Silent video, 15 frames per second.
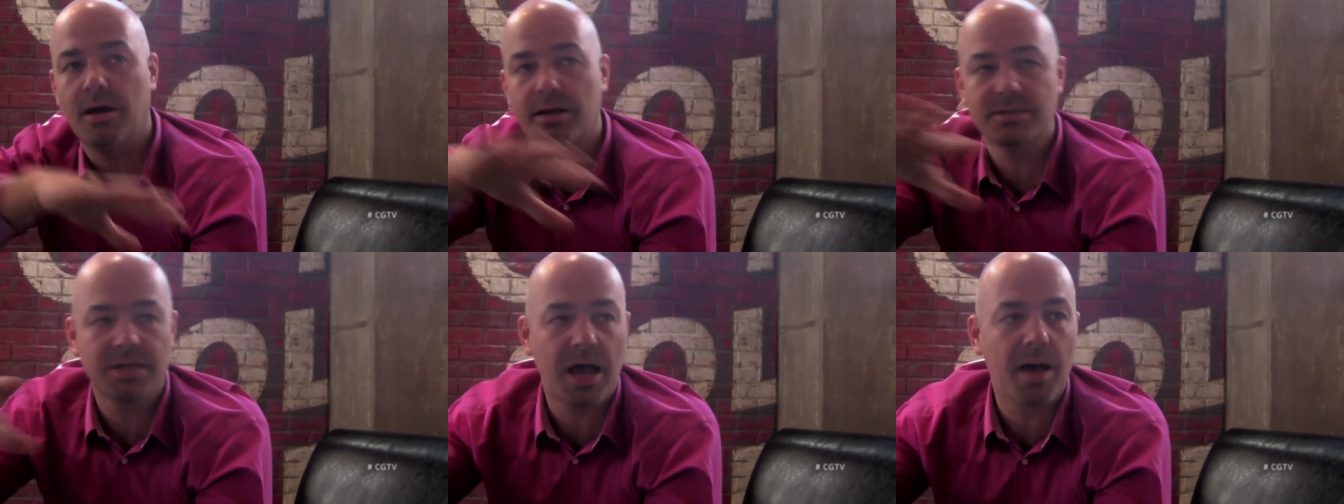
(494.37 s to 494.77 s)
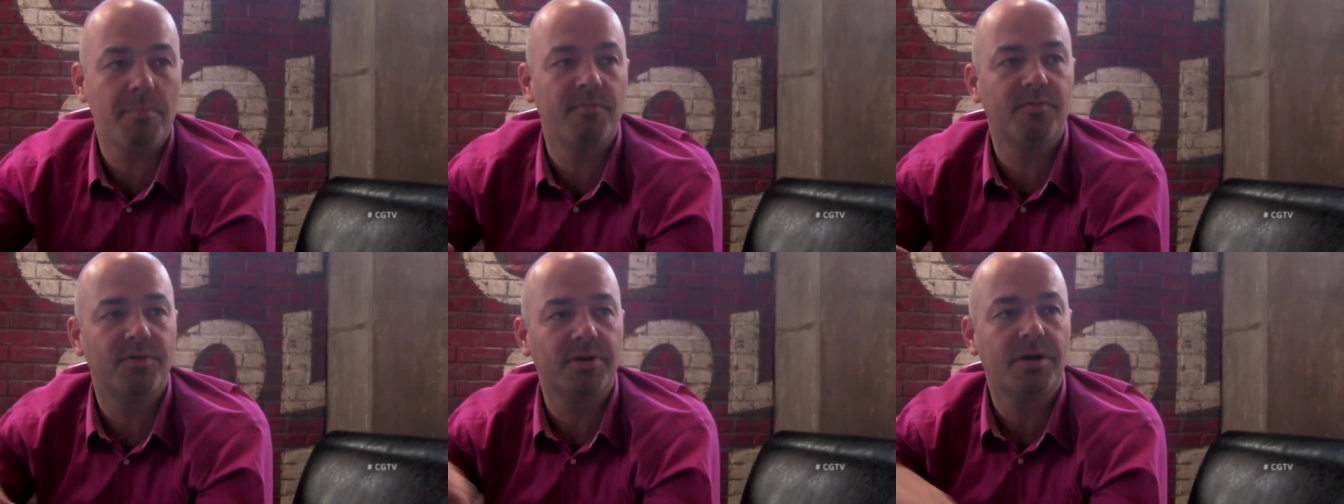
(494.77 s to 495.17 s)
on
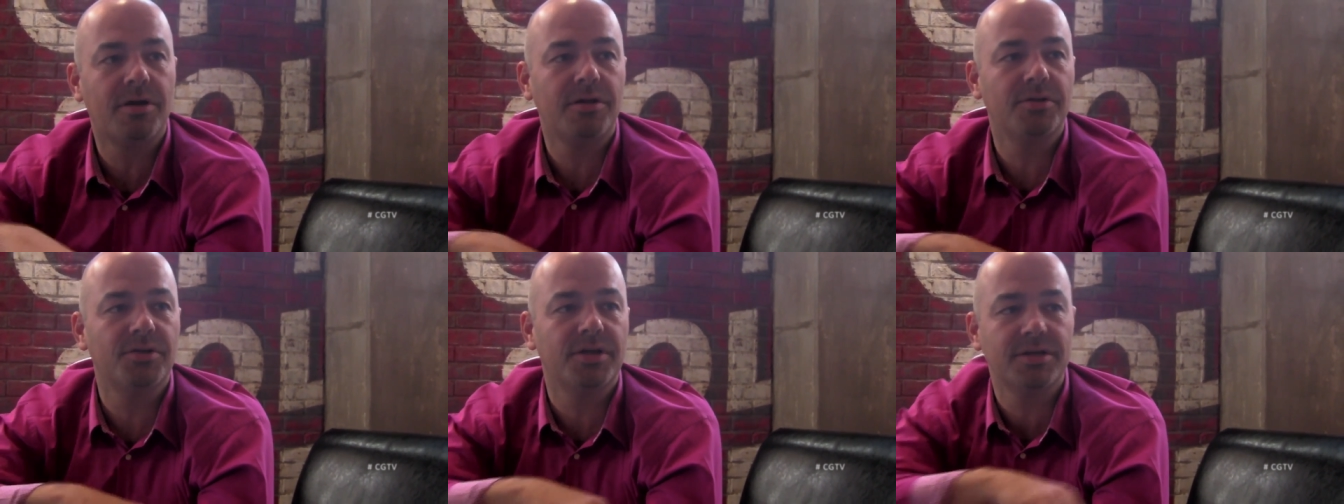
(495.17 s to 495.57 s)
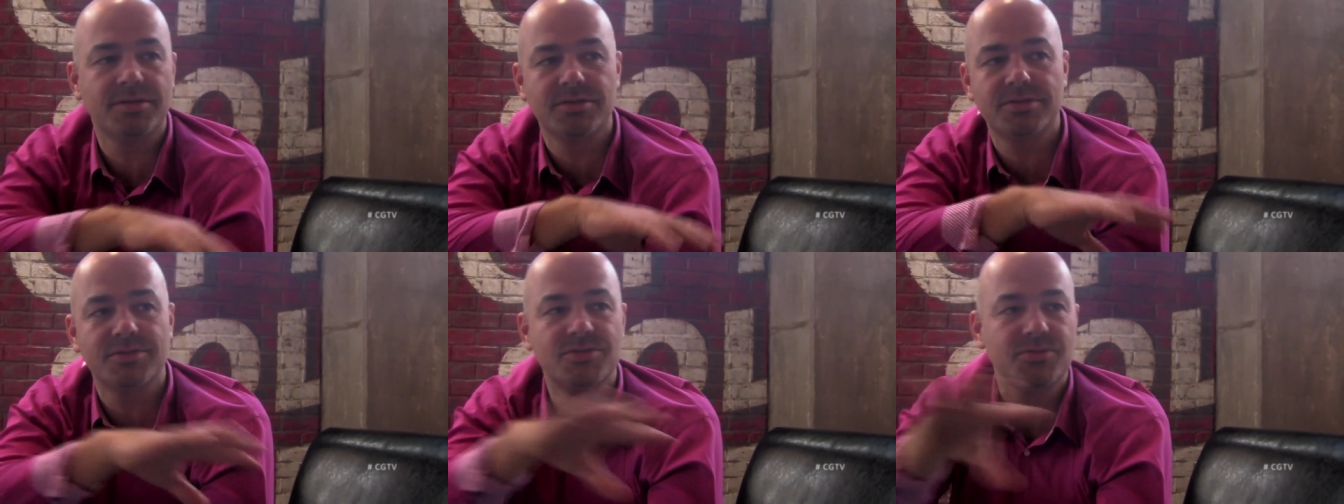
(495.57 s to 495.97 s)
top of it all, and you
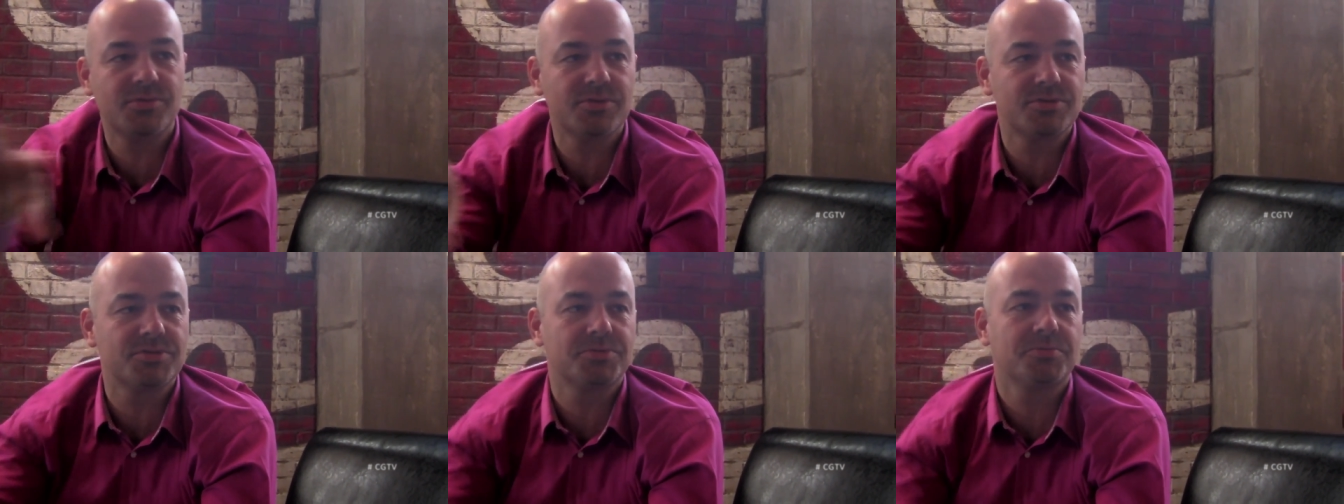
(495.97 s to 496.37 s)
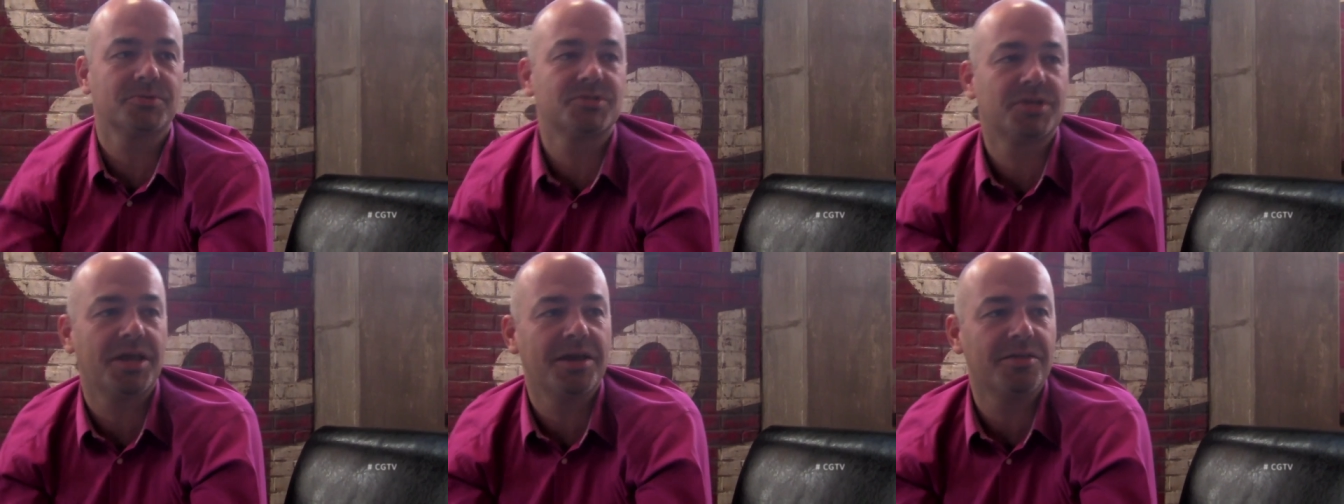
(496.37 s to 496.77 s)
get to sort of
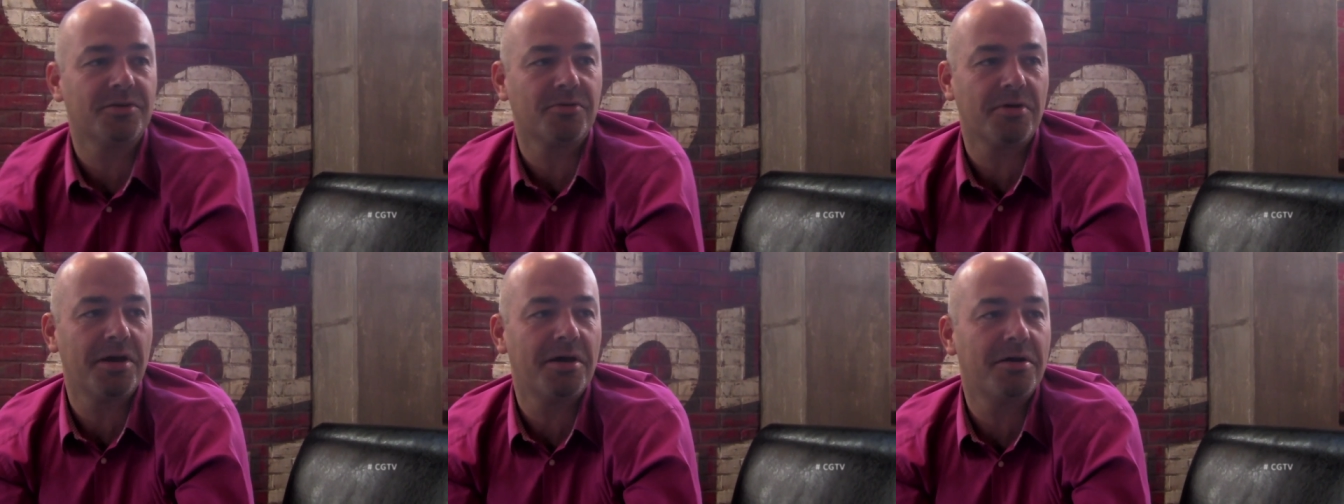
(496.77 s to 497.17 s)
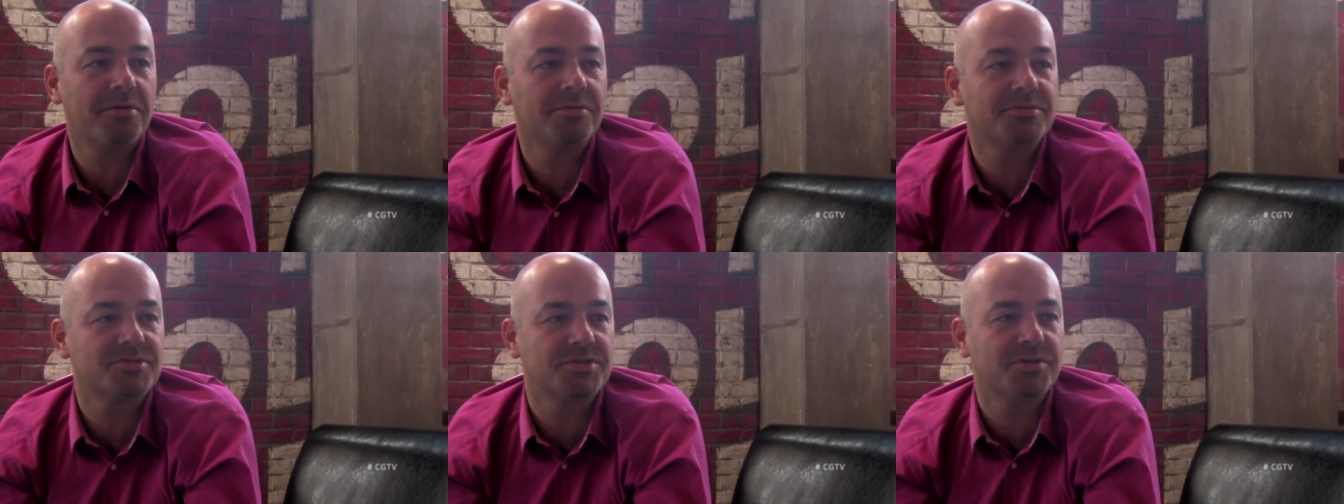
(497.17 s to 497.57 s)
scan the
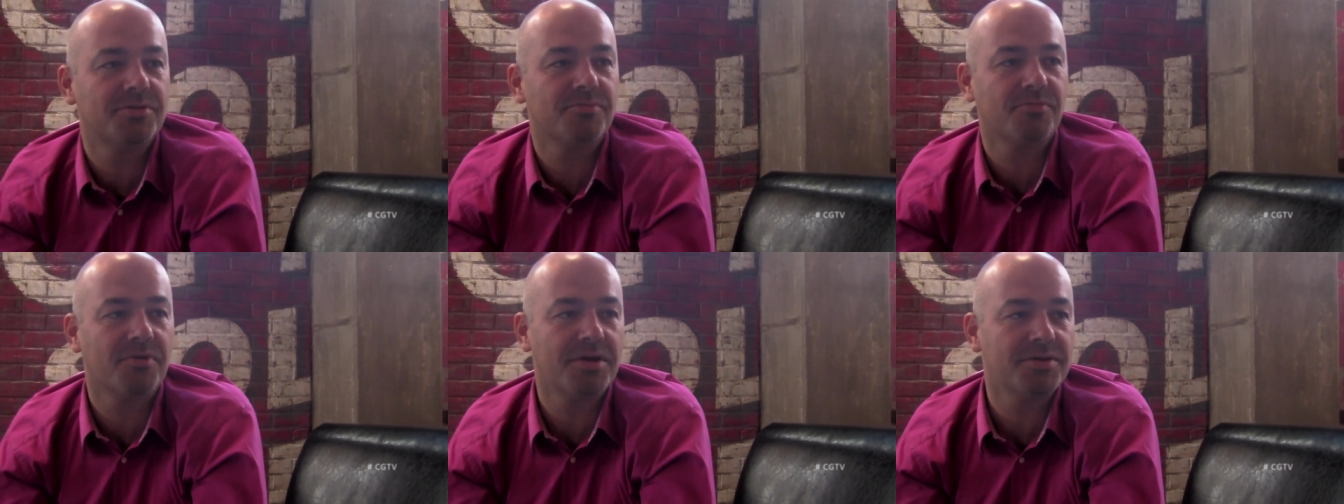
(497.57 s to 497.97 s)
crowd and see your